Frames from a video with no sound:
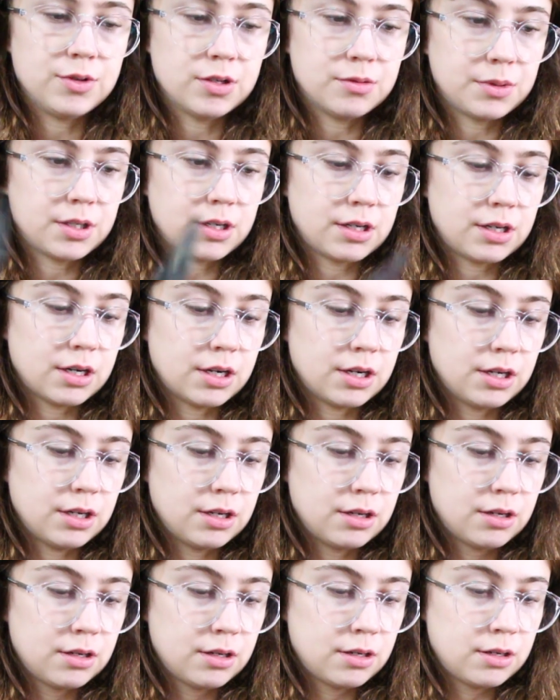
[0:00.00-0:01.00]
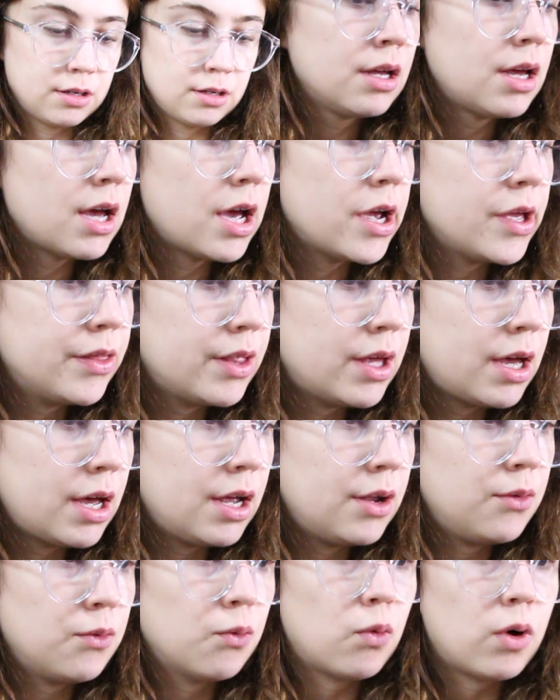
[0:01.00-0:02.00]
so I'm gonna cut it. And
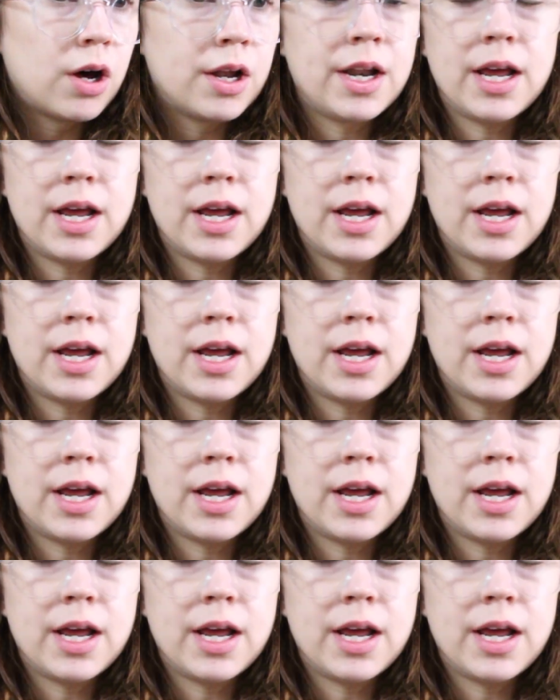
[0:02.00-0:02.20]
then 1